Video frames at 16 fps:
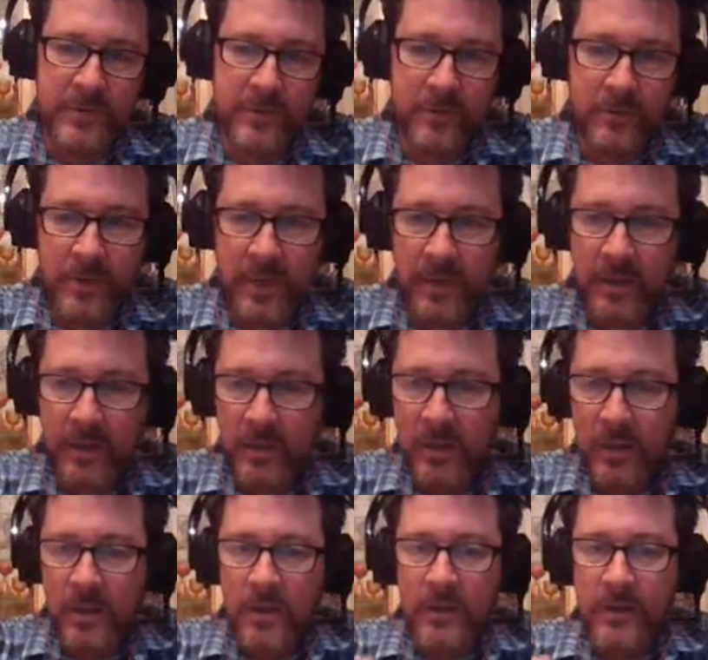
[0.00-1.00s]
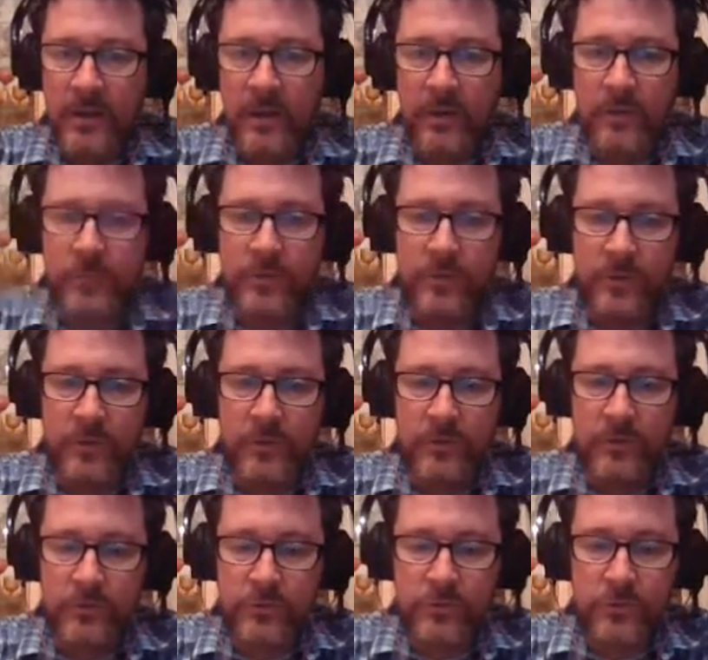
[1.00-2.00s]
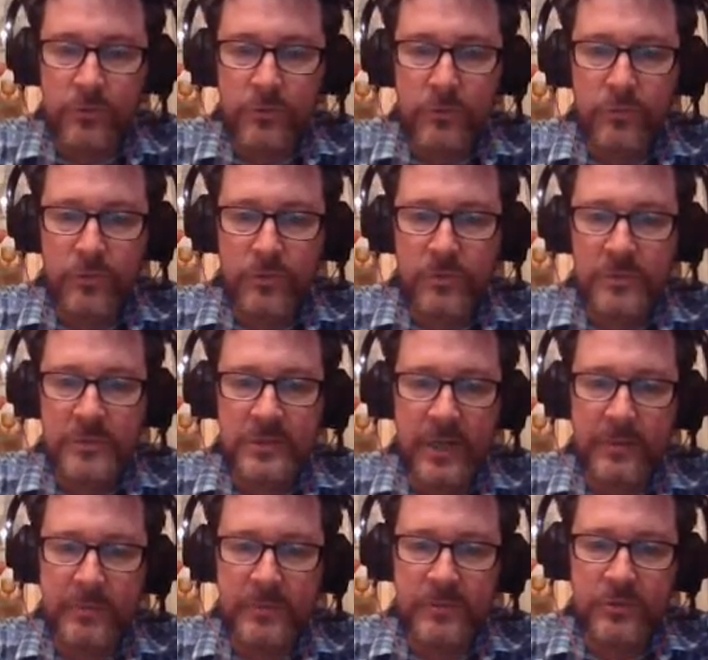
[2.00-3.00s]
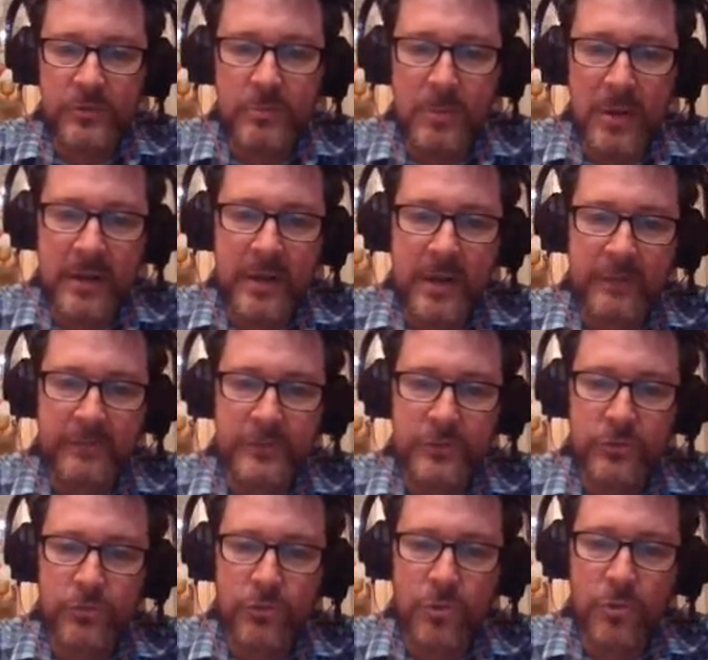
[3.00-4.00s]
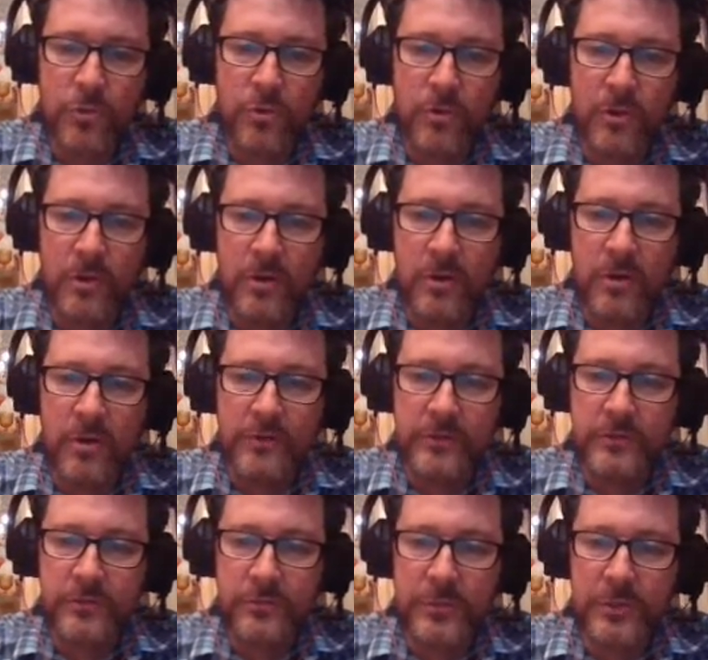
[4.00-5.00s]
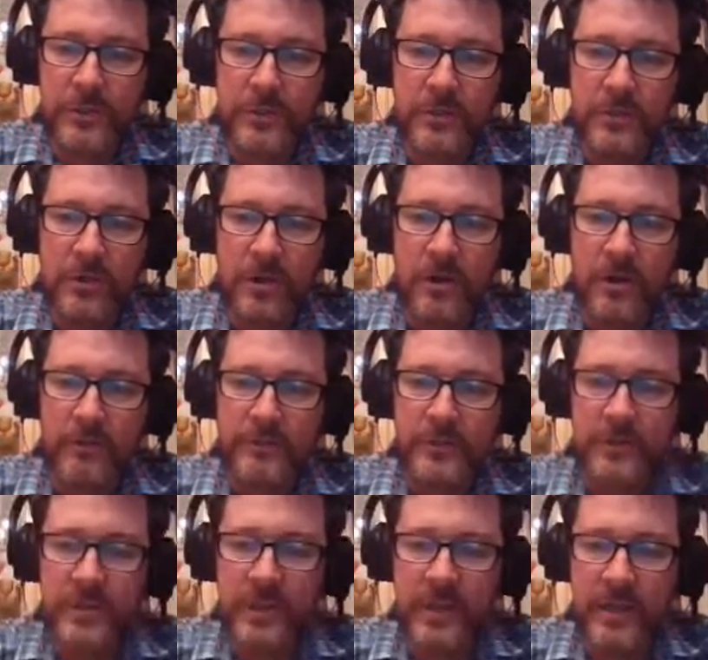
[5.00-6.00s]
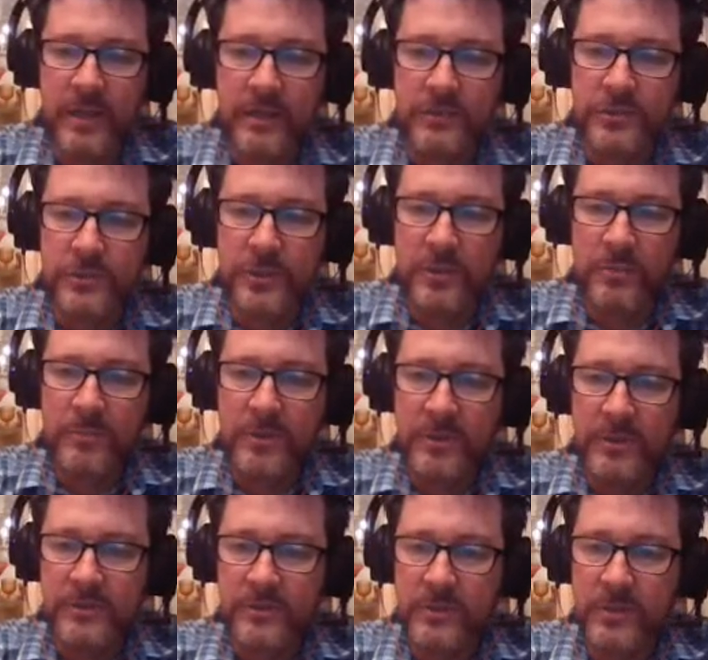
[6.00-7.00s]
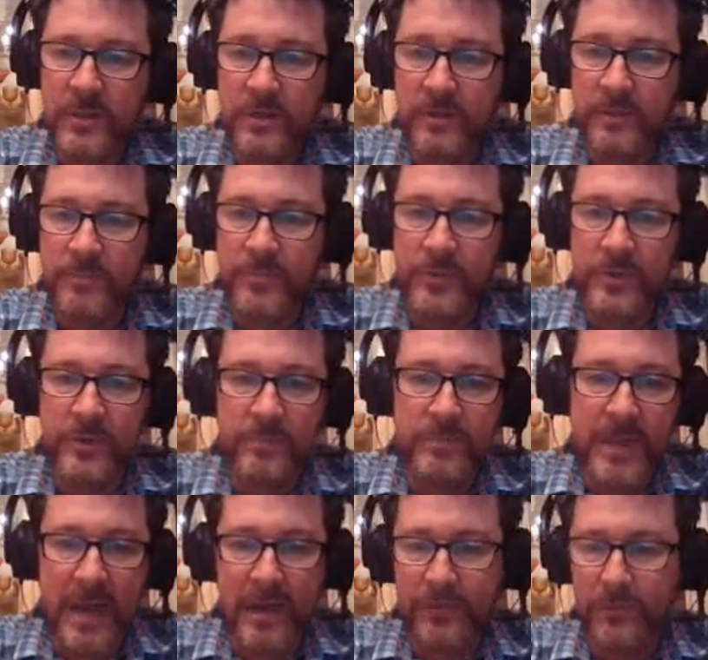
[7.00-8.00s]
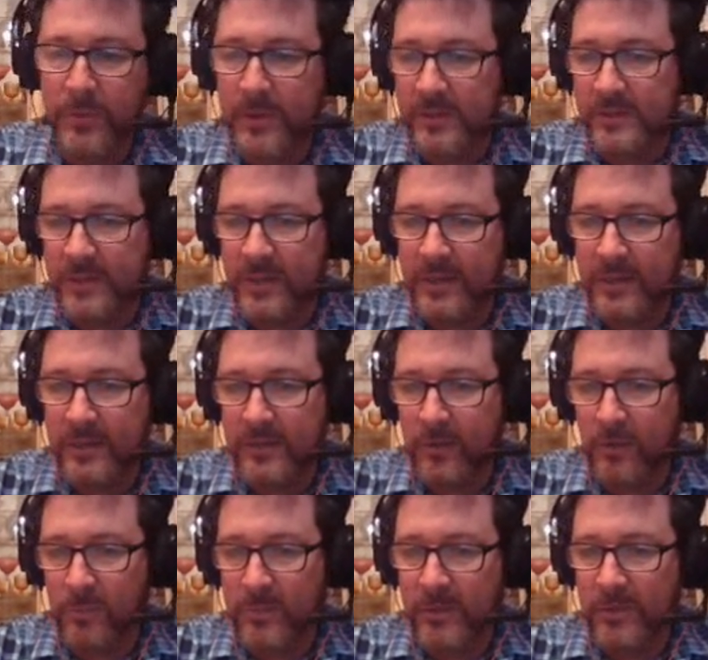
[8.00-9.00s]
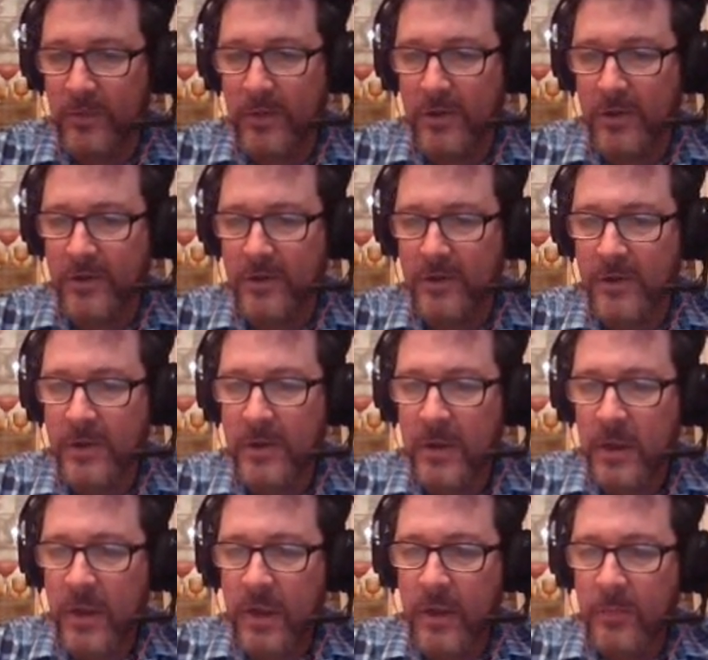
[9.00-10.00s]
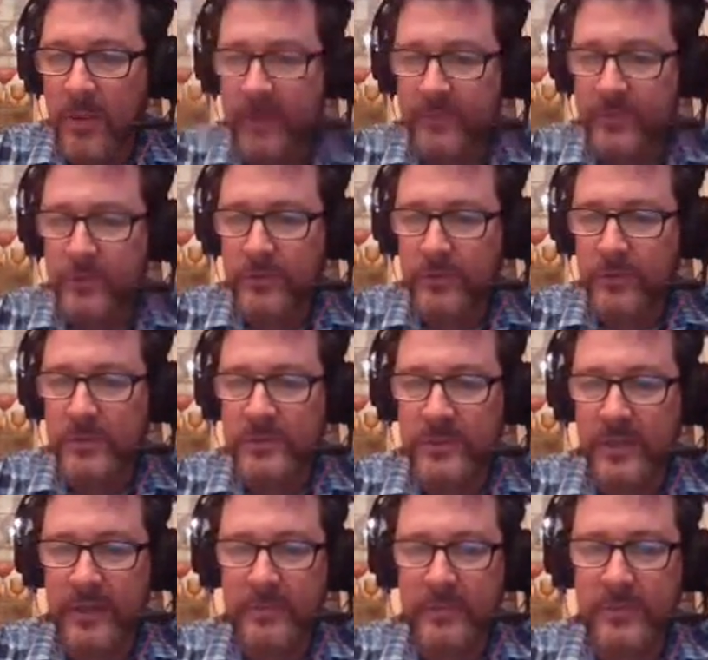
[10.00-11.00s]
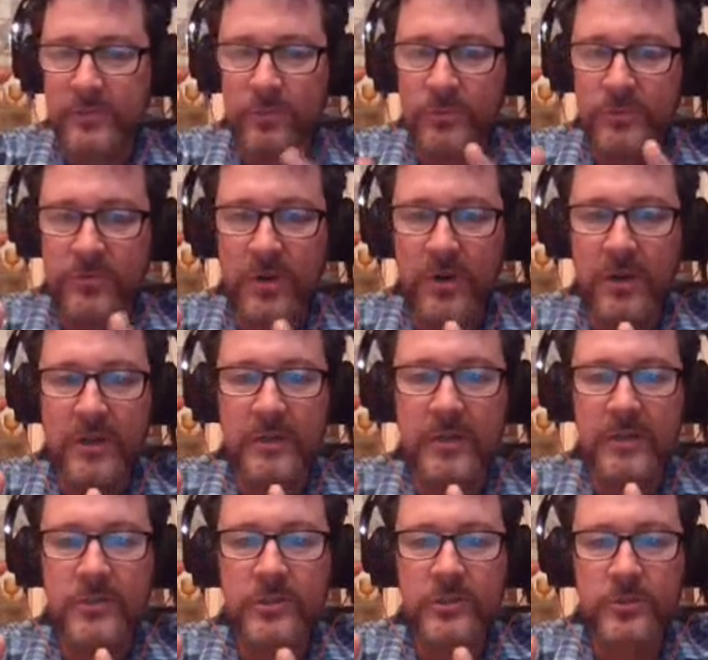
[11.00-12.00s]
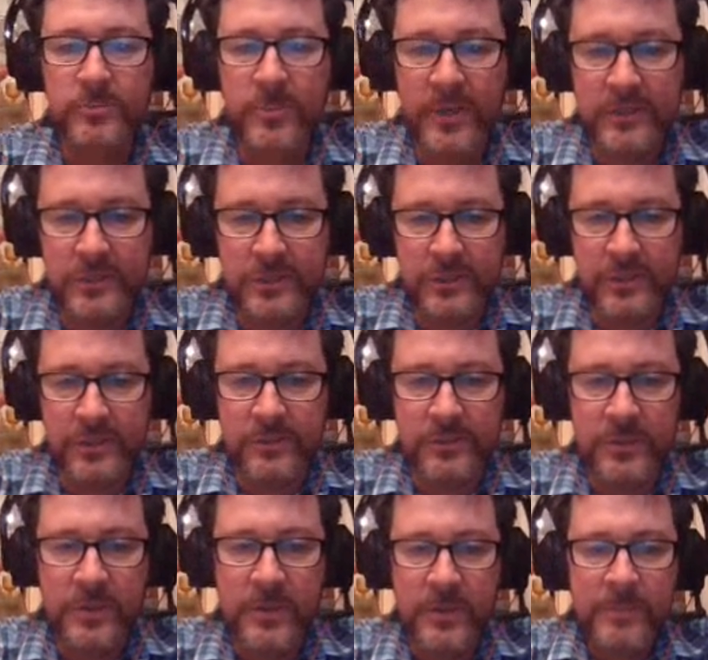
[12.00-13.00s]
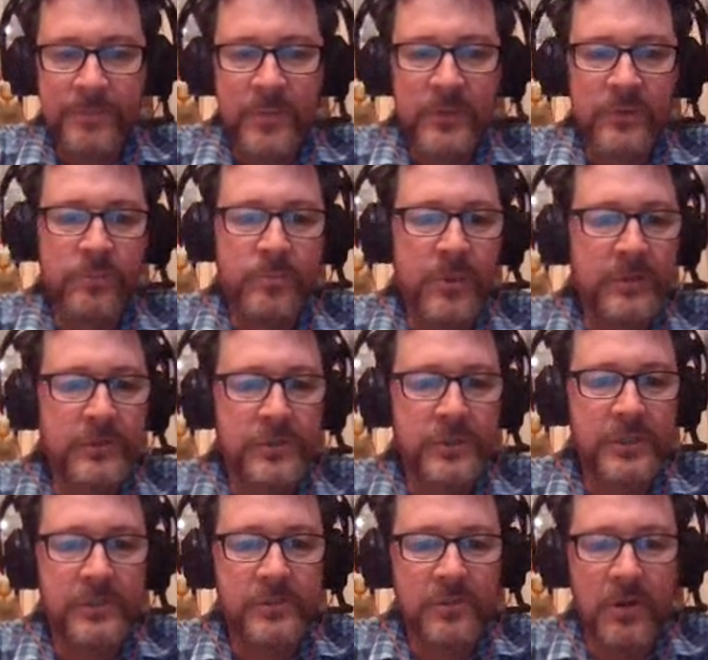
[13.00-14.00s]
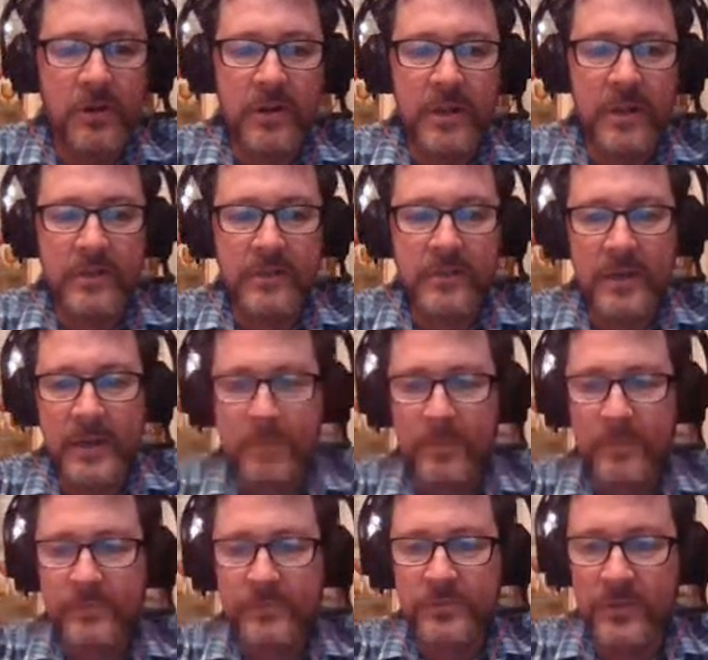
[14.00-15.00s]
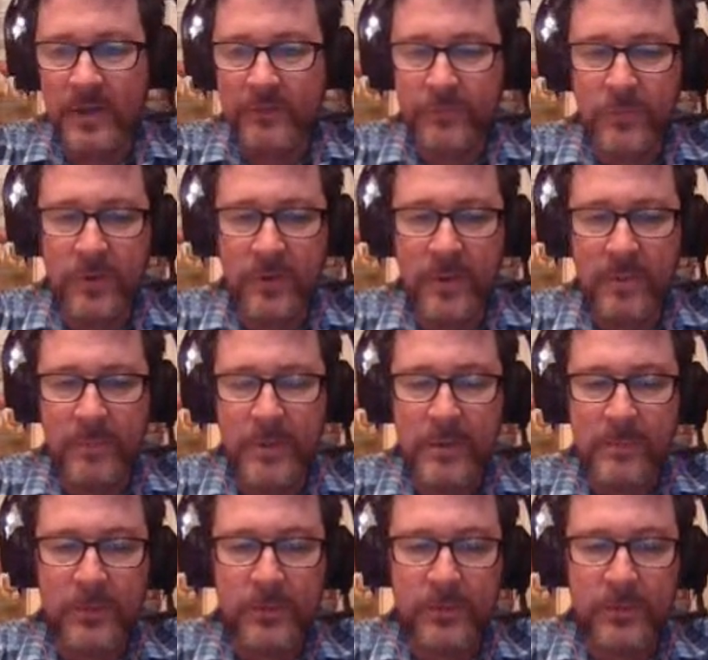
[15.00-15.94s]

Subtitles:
Okay. Now, the two new assignments, you might have to scroll on the screen off to the edge because the pathway is getting a little bit longer. And we have two new assignments. We're starting spreadsheets. Spreadsheets are a type of software that people